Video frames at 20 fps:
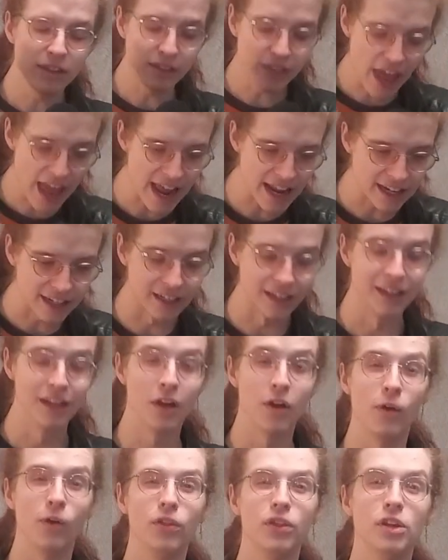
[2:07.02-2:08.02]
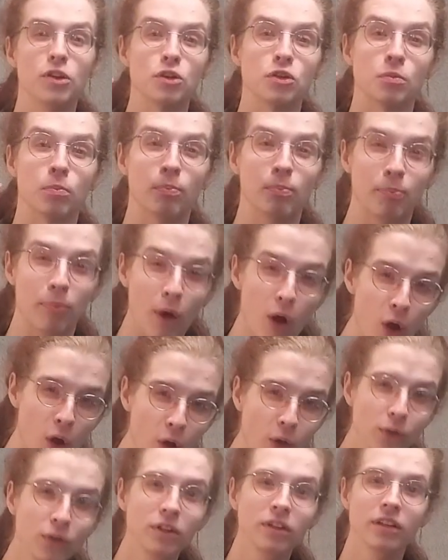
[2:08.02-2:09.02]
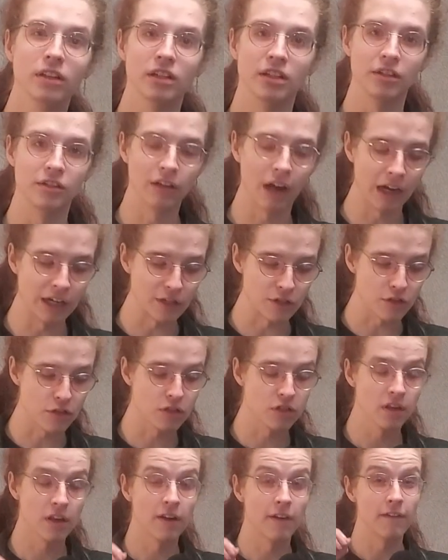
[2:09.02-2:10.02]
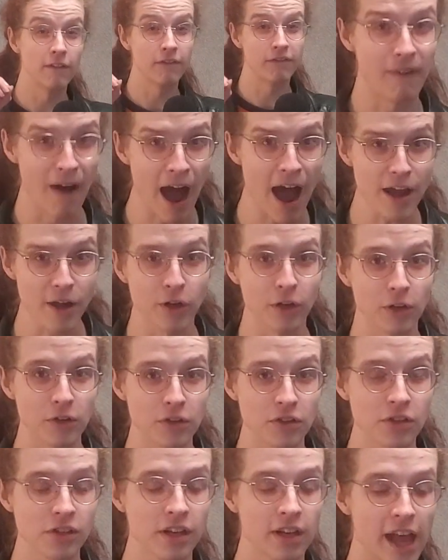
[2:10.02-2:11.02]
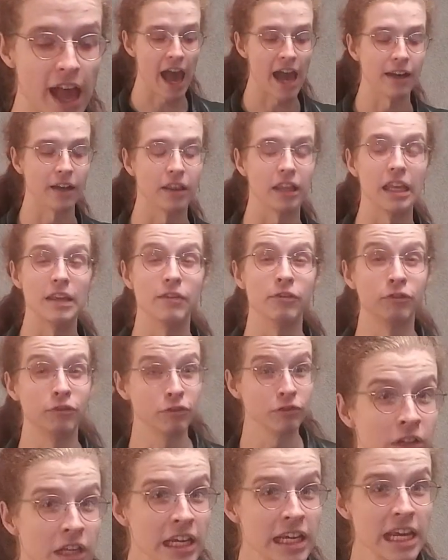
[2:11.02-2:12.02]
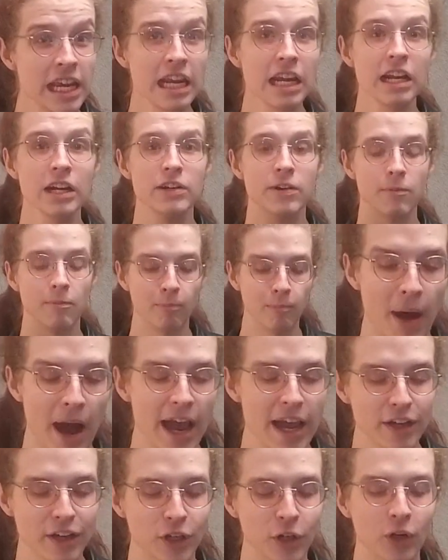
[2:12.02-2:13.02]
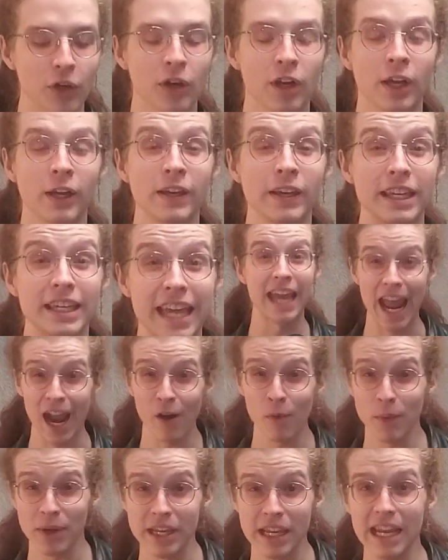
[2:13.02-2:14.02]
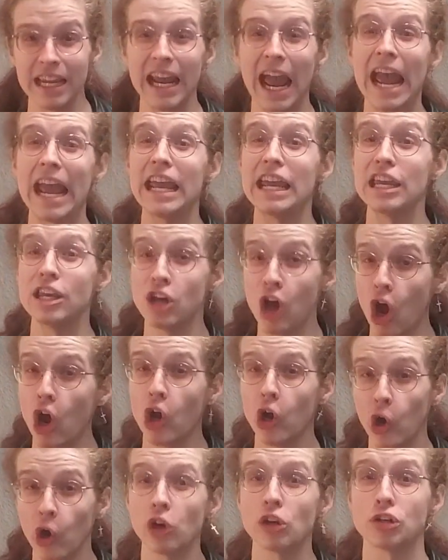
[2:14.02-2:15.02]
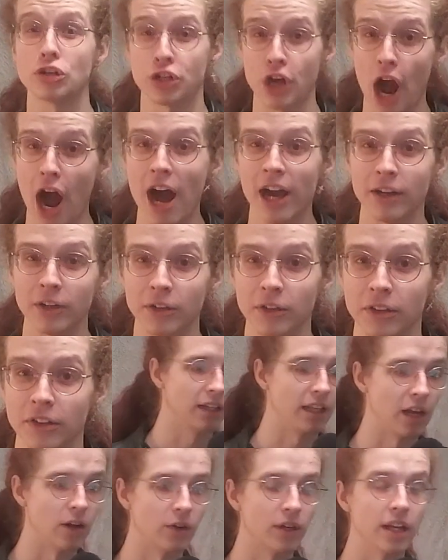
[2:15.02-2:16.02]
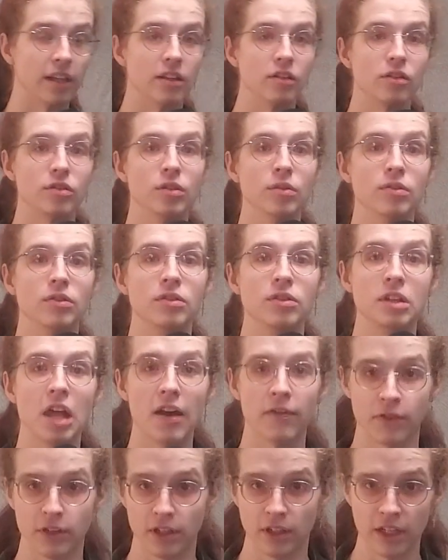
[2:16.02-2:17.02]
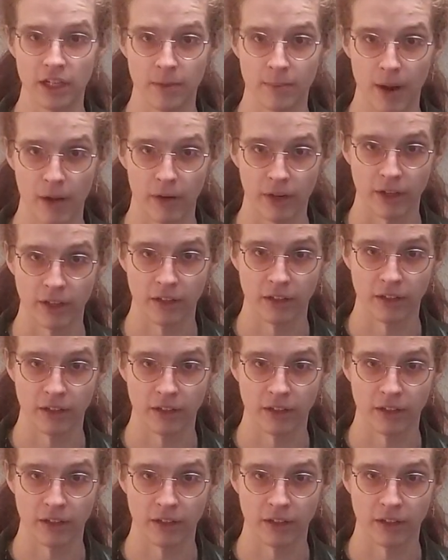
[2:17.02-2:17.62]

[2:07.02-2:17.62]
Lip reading: then this bald dunce fires at the fleeing minor carrying a younger child. Yeah, okay, this dude's definitely American.